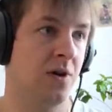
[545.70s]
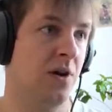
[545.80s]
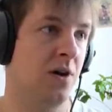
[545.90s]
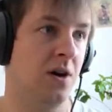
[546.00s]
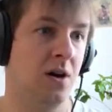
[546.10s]

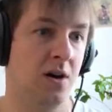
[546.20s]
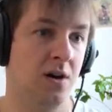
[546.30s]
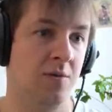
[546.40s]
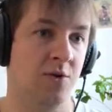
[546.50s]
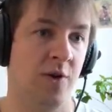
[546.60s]

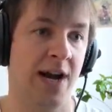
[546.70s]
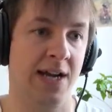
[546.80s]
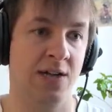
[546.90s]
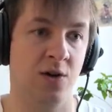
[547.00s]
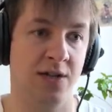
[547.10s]
Ah,
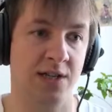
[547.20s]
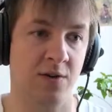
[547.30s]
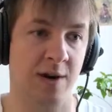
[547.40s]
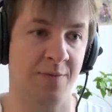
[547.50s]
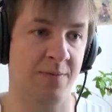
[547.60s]
Greyling, don't
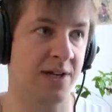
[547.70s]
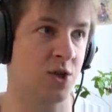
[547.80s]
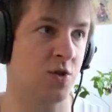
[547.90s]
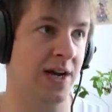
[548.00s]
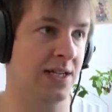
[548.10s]
interrupt me
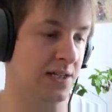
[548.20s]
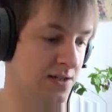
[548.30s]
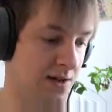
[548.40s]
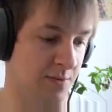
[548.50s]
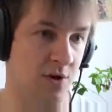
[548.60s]
trying
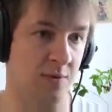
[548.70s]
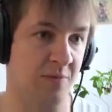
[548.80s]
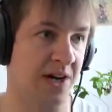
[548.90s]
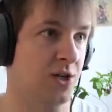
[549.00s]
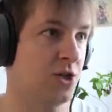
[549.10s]
this. I'm gonna
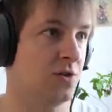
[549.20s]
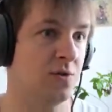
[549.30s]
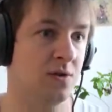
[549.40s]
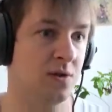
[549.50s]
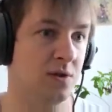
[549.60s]
punch you.
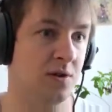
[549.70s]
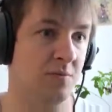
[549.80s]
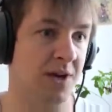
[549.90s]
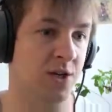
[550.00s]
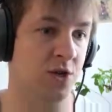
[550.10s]

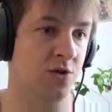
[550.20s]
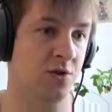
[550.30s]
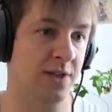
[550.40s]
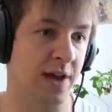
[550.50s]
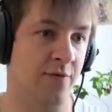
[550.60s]
Punch you to
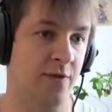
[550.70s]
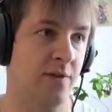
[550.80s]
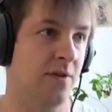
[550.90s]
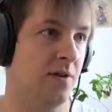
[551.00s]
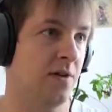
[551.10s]
death.
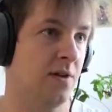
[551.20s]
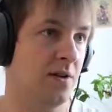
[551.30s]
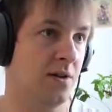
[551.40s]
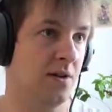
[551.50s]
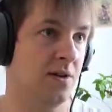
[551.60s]

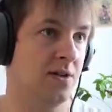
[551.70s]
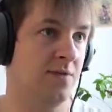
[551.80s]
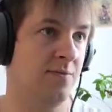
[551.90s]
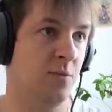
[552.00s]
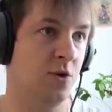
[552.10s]
It's even more